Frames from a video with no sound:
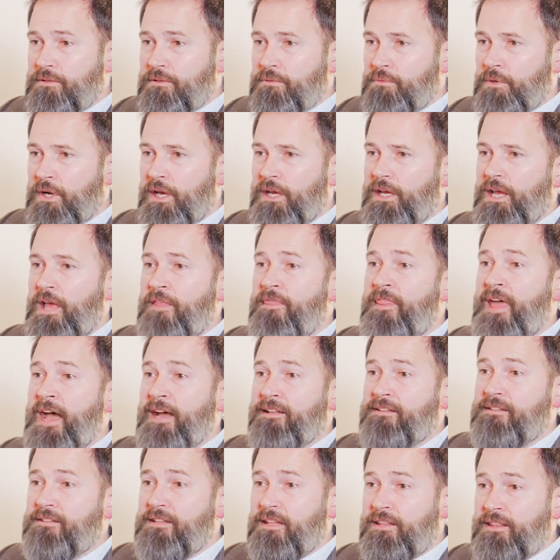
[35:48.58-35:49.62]
Right? And
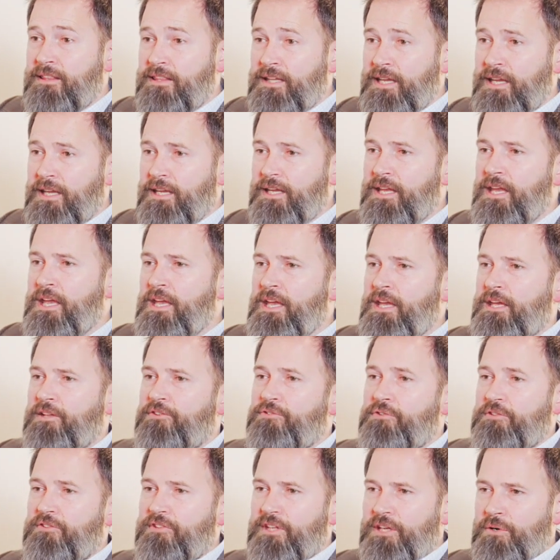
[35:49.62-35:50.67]
that's the thing. And
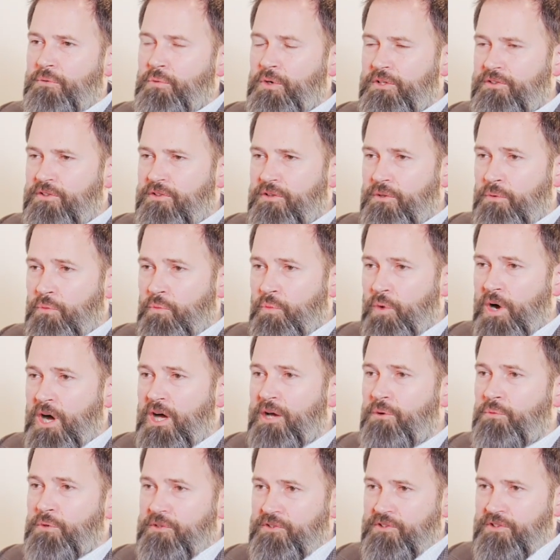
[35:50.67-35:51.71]
so it's like, what's the
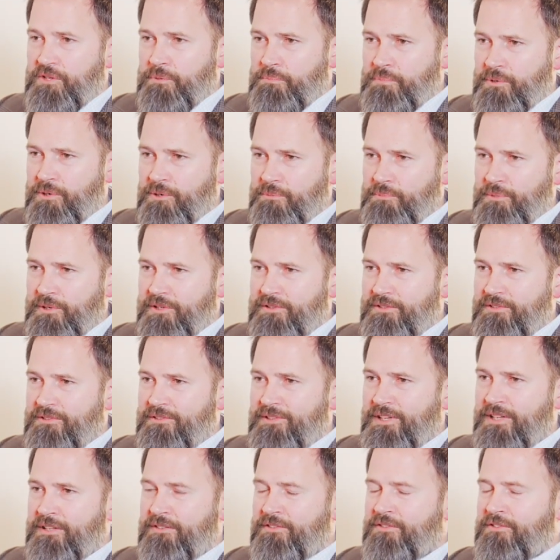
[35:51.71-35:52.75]
what? What's the purpose?
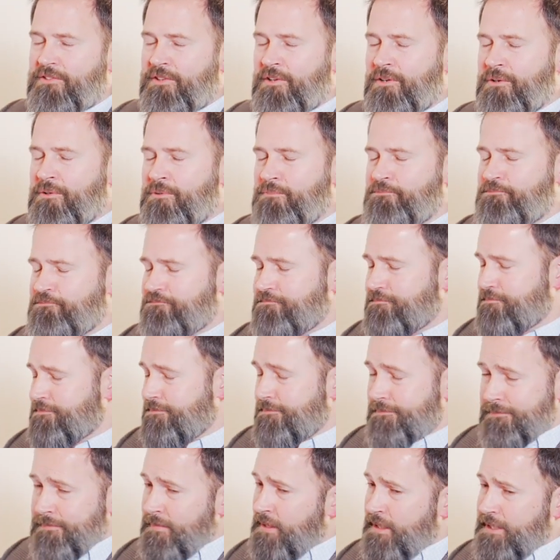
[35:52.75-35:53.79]
And so
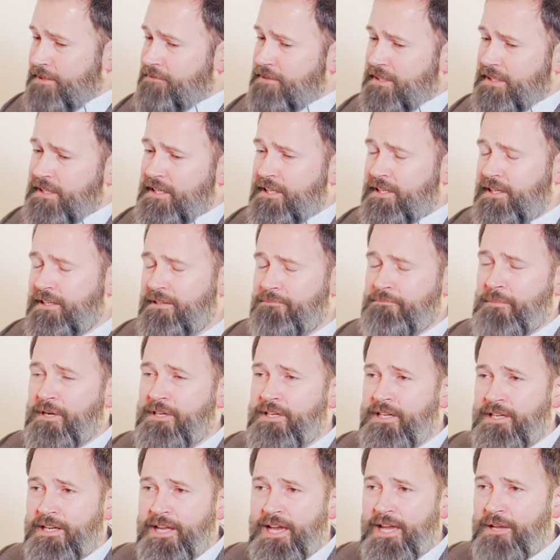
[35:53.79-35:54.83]
even again,
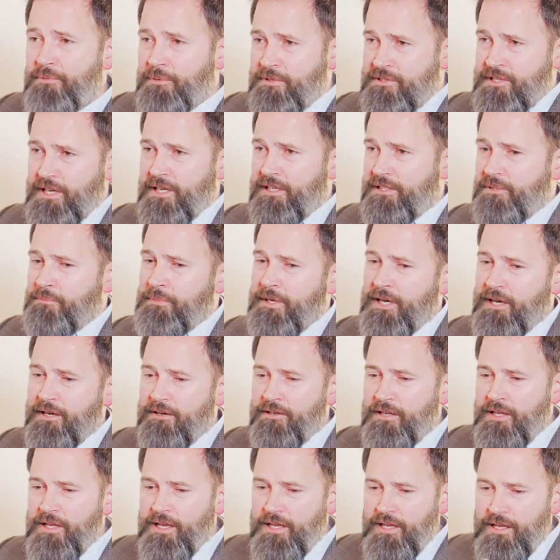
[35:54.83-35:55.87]
Monday night, we talked
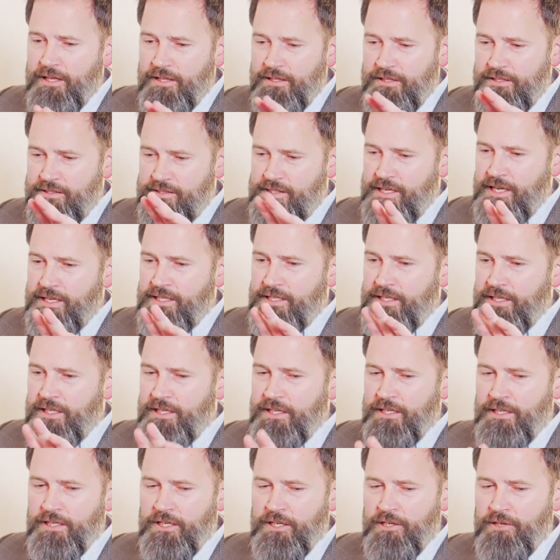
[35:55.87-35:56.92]
about this
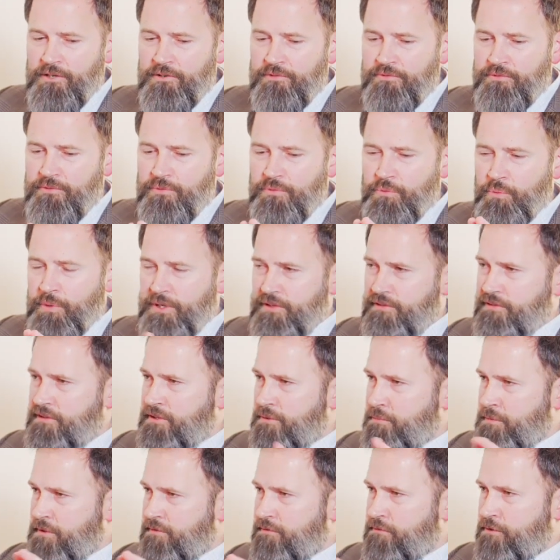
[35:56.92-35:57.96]
idea of
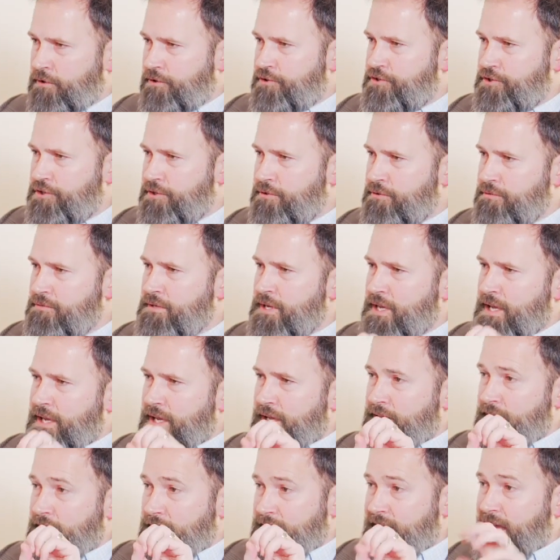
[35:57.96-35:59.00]
wisdom and virtue,
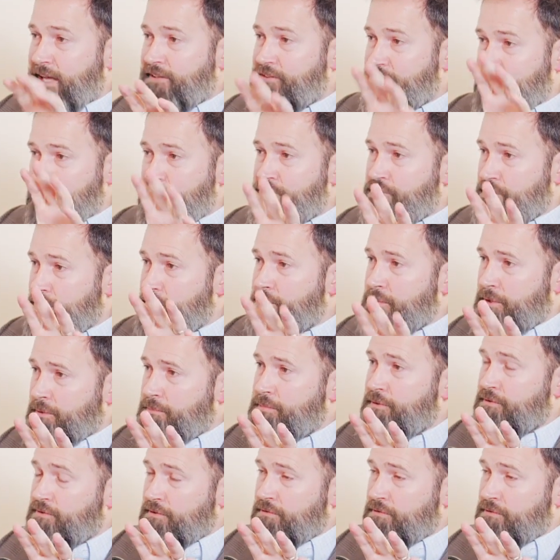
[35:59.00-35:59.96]
and that's the true purpose